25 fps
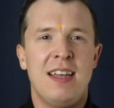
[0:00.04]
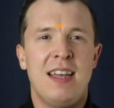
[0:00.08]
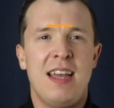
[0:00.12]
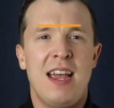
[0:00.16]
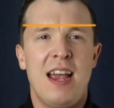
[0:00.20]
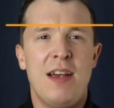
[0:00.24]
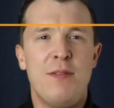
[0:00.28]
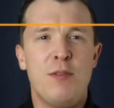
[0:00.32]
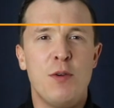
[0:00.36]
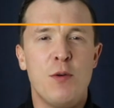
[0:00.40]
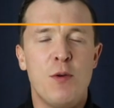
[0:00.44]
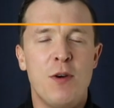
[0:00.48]

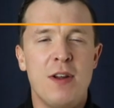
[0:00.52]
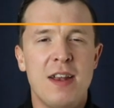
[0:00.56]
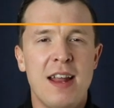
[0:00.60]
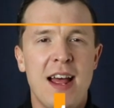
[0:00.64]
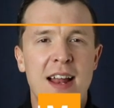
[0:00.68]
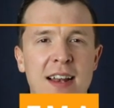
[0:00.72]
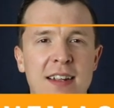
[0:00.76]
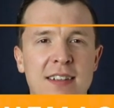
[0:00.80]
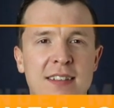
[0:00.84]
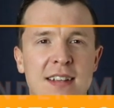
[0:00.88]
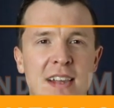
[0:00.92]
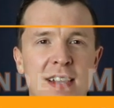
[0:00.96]
Hey everyone,
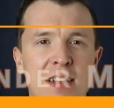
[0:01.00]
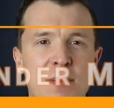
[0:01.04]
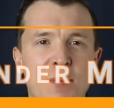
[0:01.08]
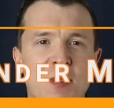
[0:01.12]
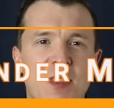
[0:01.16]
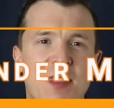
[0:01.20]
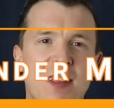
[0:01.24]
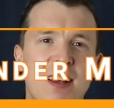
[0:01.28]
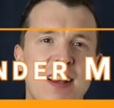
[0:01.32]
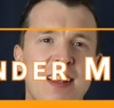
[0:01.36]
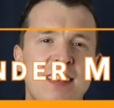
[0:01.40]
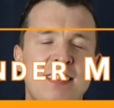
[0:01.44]
Alexander
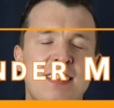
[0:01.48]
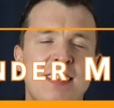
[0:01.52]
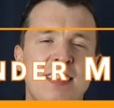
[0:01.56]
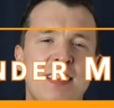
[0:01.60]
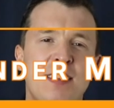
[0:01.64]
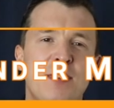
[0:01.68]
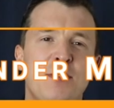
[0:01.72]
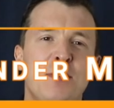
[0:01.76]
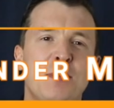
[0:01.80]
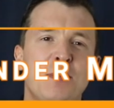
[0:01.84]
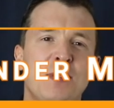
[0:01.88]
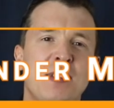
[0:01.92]
Matthias
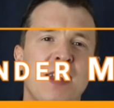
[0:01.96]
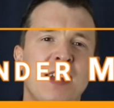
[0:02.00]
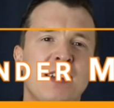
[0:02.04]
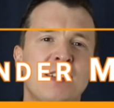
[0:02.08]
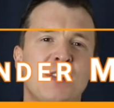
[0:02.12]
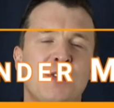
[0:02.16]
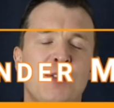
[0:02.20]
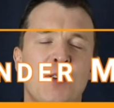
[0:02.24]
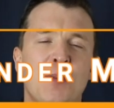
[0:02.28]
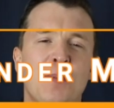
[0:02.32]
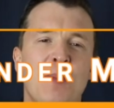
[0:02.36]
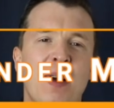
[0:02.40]
here from
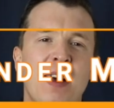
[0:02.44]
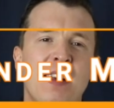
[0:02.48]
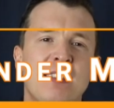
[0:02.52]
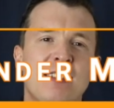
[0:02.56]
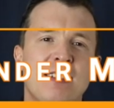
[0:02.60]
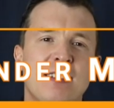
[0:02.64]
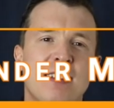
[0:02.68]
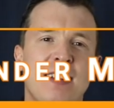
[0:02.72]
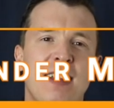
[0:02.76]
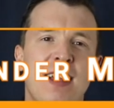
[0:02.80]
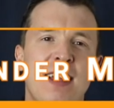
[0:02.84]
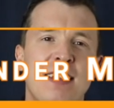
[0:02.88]

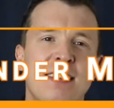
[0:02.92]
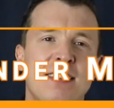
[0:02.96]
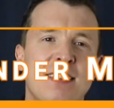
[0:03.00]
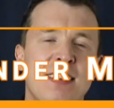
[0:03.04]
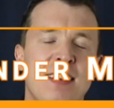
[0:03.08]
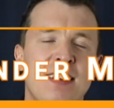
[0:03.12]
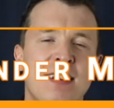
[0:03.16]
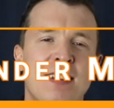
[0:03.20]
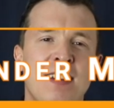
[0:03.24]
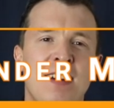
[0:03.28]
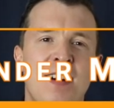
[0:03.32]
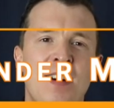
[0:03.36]

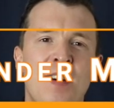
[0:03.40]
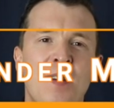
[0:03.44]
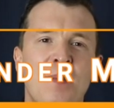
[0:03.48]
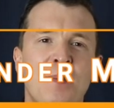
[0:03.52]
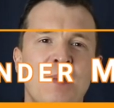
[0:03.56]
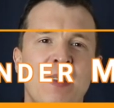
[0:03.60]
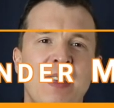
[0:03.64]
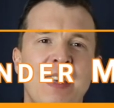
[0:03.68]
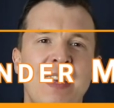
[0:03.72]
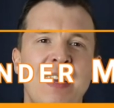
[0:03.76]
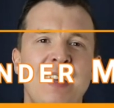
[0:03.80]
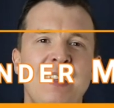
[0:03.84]

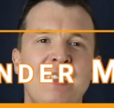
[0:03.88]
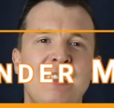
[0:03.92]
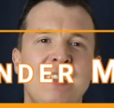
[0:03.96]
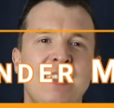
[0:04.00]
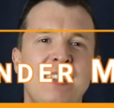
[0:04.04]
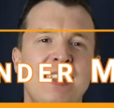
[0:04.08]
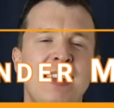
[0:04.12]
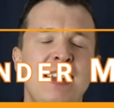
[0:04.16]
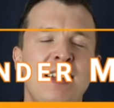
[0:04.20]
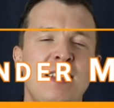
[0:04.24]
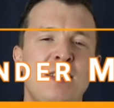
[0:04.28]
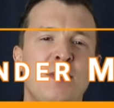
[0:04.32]
saxophonemasterclass.com. In
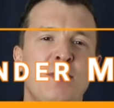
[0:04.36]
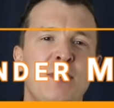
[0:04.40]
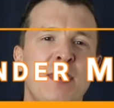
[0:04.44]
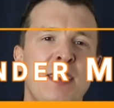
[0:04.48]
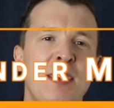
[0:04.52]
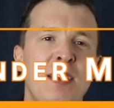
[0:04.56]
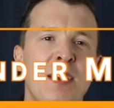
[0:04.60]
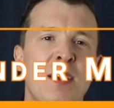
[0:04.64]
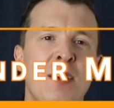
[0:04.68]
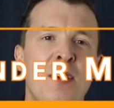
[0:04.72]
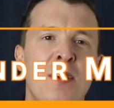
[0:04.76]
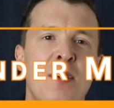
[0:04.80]
today's
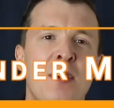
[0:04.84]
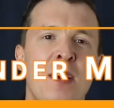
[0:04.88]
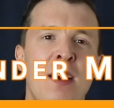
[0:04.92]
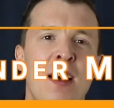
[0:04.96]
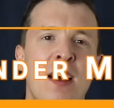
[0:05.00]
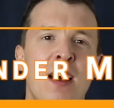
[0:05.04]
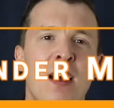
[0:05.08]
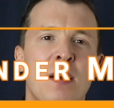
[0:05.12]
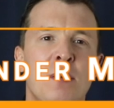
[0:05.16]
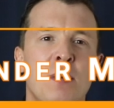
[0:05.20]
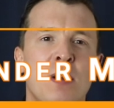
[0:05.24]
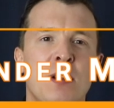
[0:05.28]
video,
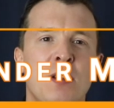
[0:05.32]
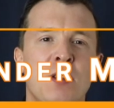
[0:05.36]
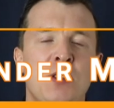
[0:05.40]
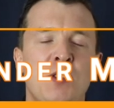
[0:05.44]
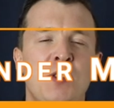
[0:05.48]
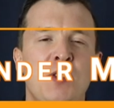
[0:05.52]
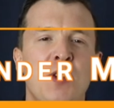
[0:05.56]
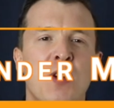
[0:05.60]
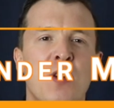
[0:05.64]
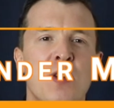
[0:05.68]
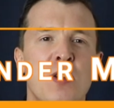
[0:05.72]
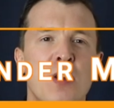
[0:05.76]
I'm going to
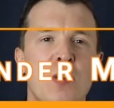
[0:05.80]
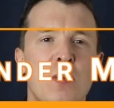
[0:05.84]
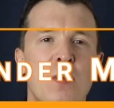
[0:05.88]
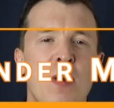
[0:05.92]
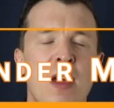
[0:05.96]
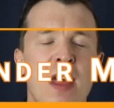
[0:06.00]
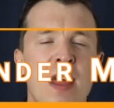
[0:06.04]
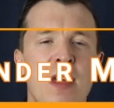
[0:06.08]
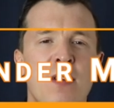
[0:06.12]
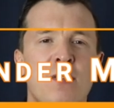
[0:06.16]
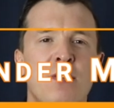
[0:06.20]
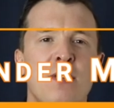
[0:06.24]
show you
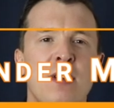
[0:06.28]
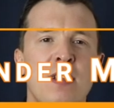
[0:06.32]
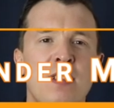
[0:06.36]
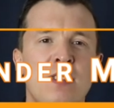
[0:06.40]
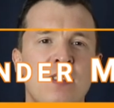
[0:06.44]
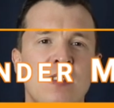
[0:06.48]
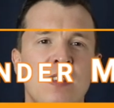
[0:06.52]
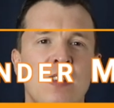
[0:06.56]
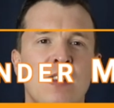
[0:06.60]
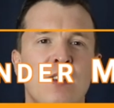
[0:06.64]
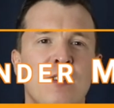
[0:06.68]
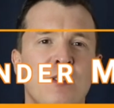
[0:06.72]
every
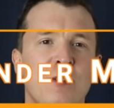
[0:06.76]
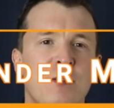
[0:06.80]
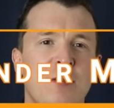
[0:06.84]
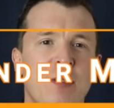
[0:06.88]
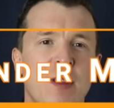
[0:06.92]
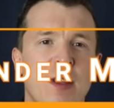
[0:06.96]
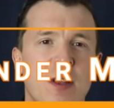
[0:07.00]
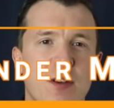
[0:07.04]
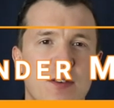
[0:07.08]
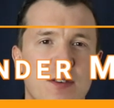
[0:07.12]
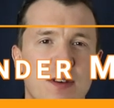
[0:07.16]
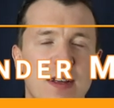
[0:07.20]
single
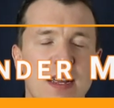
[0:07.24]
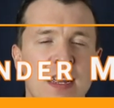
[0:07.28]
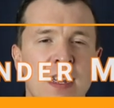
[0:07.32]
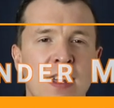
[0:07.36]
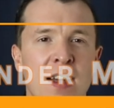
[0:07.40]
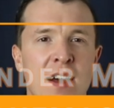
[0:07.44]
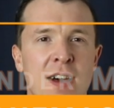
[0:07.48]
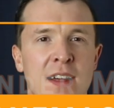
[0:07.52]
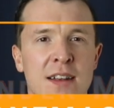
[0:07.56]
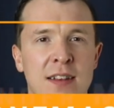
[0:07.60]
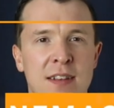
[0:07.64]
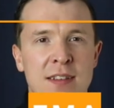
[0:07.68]

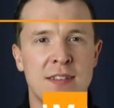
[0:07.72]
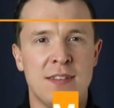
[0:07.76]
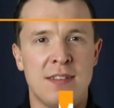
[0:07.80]
fingering on the